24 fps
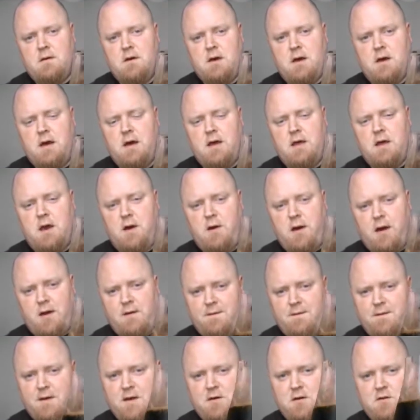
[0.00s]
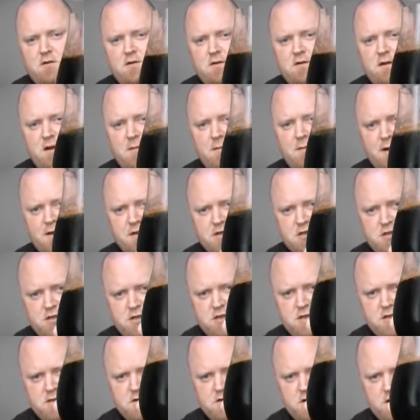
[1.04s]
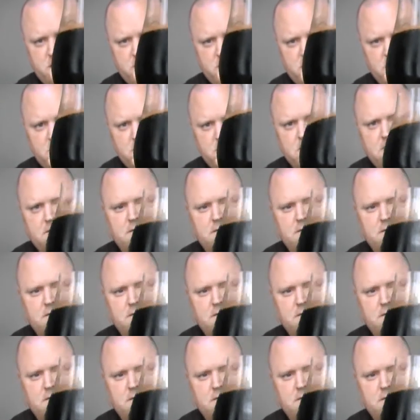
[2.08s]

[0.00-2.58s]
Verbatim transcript: Uh, Johan, thank you so much. Cheers, guys.